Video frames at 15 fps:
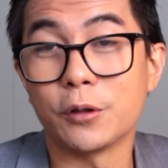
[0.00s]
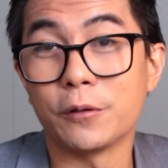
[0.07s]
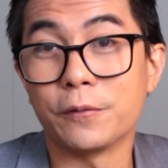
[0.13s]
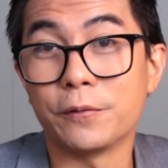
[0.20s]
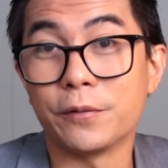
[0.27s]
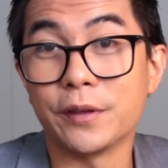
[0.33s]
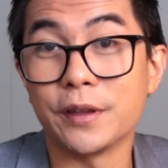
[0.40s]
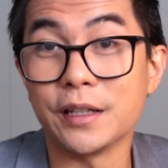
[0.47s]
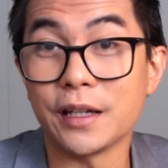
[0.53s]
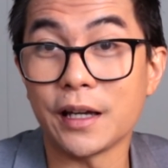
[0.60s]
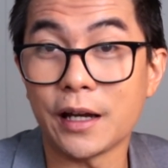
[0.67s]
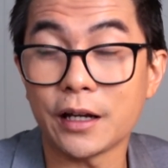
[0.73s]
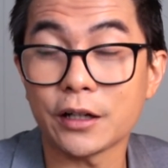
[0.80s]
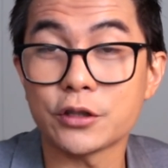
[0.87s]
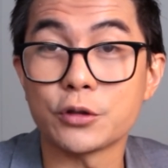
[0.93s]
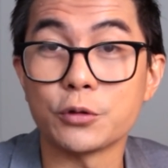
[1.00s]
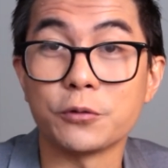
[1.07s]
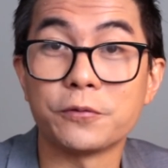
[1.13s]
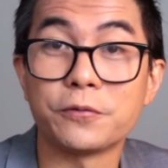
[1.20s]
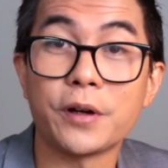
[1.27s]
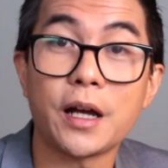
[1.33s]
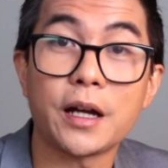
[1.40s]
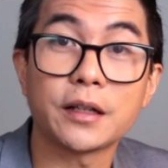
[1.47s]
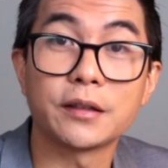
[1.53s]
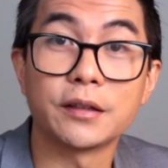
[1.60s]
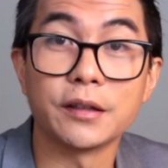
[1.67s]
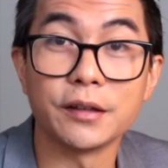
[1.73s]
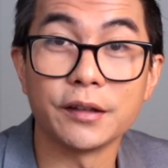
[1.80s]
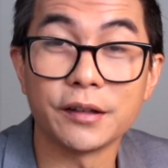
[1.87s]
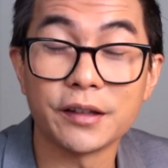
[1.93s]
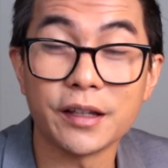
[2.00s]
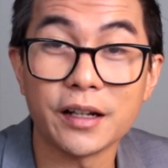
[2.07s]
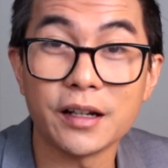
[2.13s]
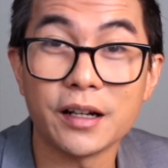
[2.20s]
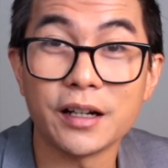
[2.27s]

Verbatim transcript: of the actual factors that